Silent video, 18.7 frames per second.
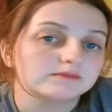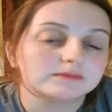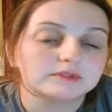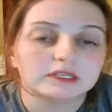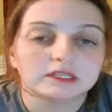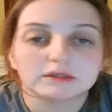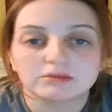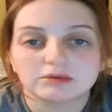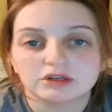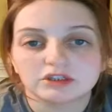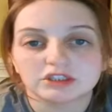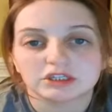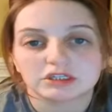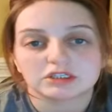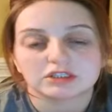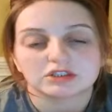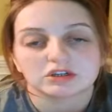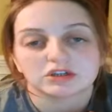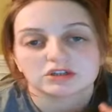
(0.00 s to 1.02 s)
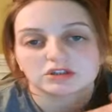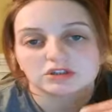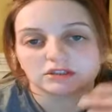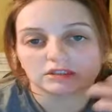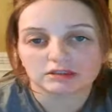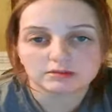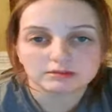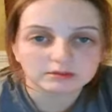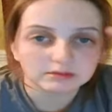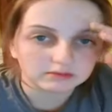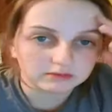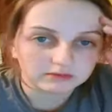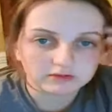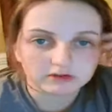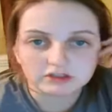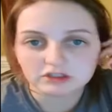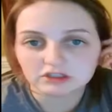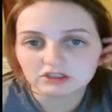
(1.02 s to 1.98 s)
say the project starts on September
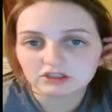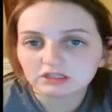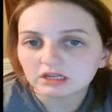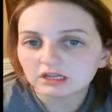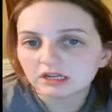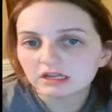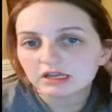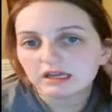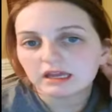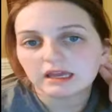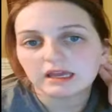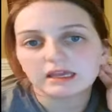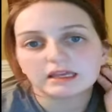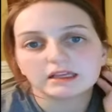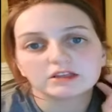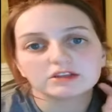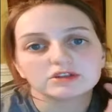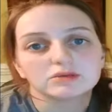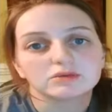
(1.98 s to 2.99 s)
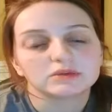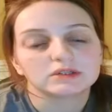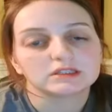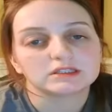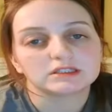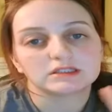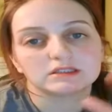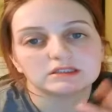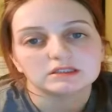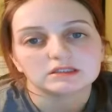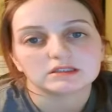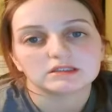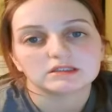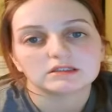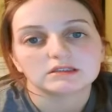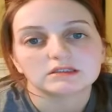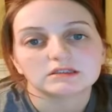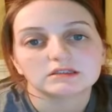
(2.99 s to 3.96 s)
1st and you want
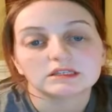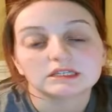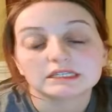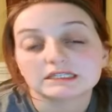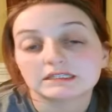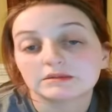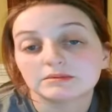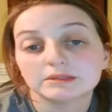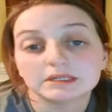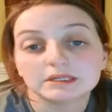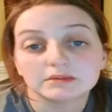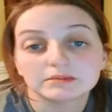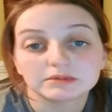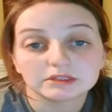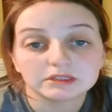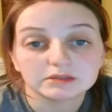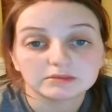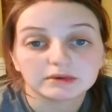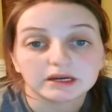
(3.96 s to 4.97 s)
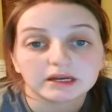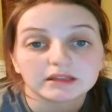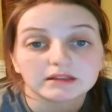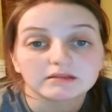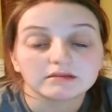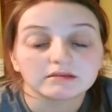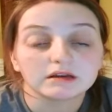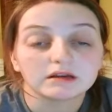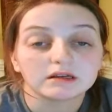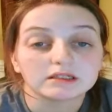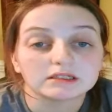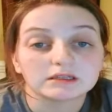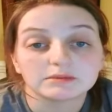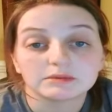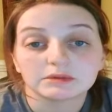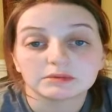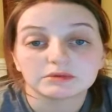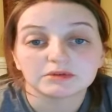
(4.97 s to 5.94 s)
it to be completed by the
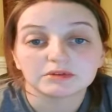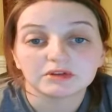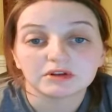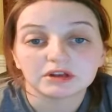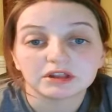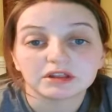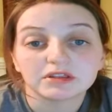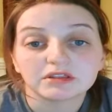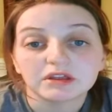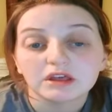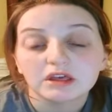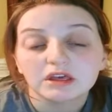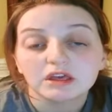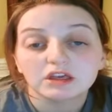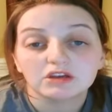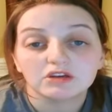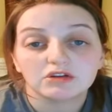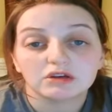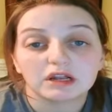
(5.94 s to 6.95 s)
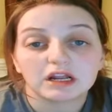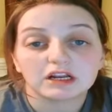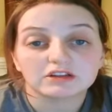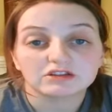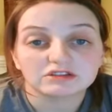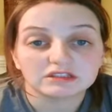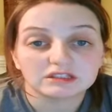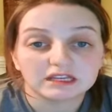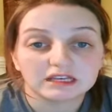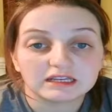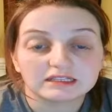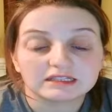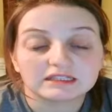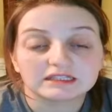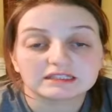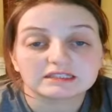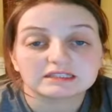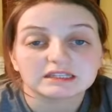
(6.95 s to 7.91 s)
September 30th. You can actually lay out
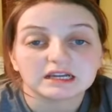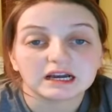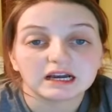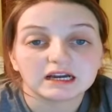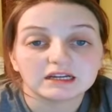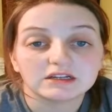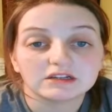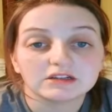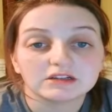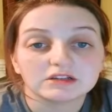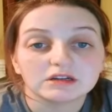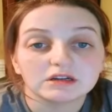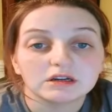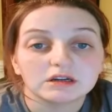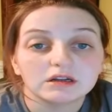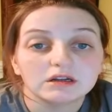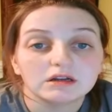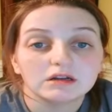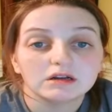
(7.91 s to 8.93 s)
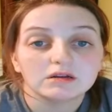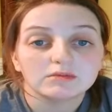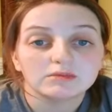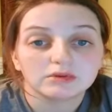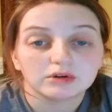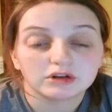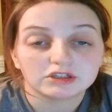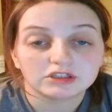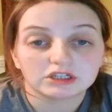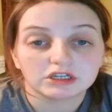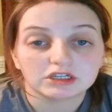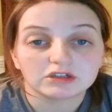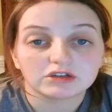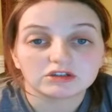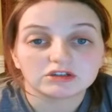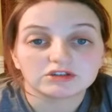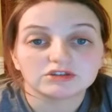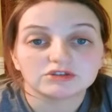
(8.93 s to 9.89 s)
the entire
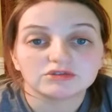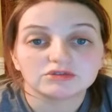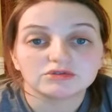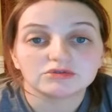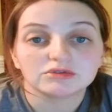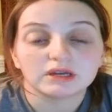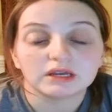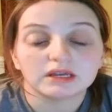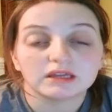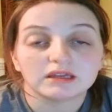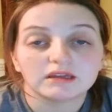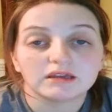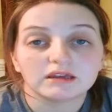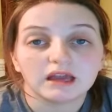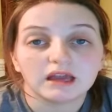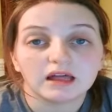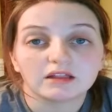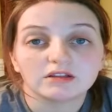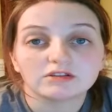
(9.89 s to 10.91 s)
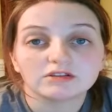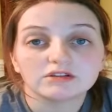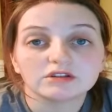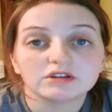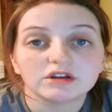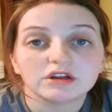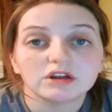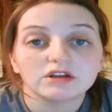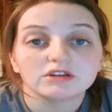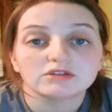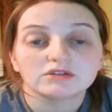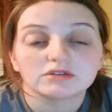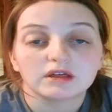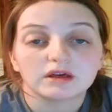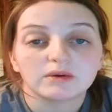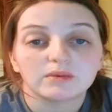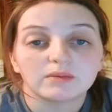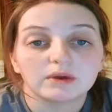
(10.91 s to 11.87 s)
project onto a calendar, so
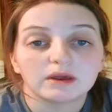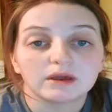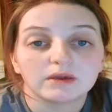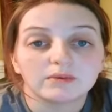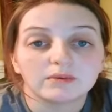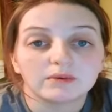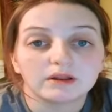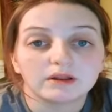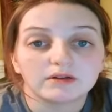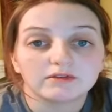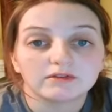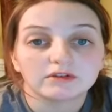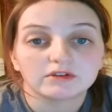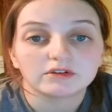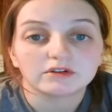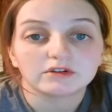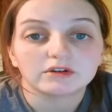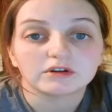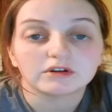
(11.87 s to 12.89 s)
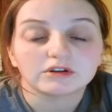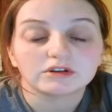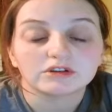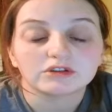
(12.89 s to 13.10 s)
that way whenever